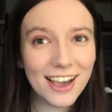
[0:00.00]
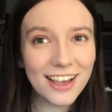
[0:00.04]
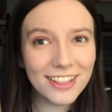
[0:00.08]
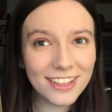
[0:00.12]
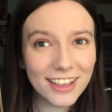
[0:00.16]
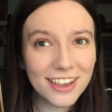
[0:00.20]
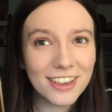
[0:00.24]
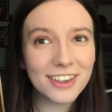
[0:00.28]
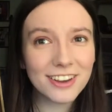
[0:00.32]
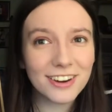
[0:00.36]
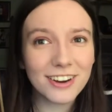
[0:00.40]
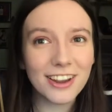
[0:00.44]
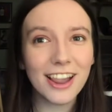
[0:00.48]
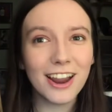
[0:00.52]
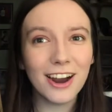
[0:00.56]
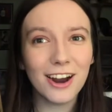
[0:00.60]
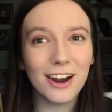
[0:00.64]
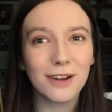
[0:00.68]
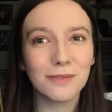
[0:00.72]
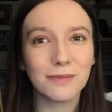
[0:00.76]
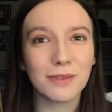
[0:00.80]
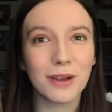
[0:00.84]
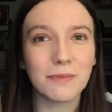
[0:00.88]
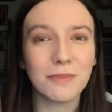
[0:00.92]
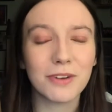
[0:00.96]
I like your hair, I
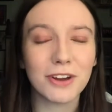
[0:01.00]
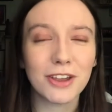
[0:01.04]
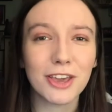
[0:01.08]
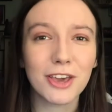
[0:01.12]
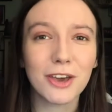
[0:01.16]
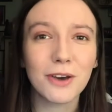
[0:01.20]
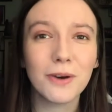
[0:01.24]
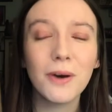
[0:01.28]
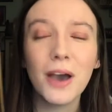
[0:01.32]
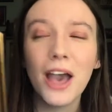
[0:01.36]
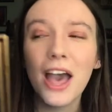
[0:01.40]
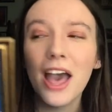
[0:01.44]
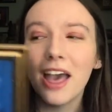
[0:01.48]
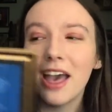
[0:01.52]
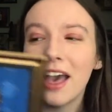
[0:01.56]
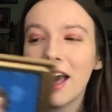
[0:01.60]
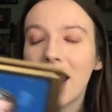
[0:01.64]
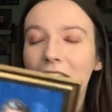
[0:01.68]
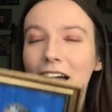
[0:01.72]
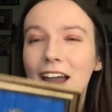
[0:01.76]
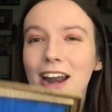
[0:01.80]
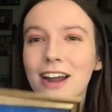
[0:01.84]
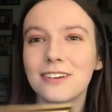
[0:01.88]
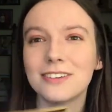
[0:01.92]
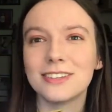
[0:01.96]
remember you.
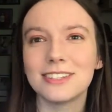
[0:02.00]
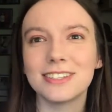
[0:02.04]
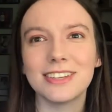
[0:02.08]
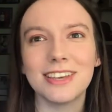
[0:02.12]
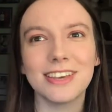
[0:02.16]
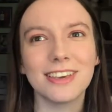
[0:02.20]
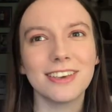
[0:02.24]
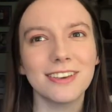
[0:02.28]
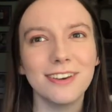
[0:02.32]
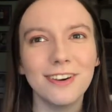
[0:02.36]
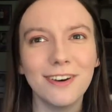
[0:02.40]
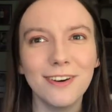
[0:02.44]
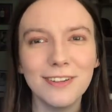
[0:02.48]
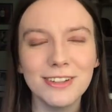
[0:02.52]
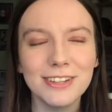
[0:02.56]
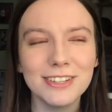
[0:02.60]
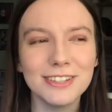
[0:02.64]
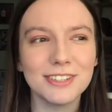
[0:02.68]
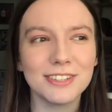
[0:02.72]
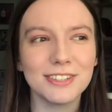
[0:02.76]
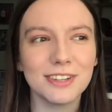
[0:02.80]
And I was like, oh, this is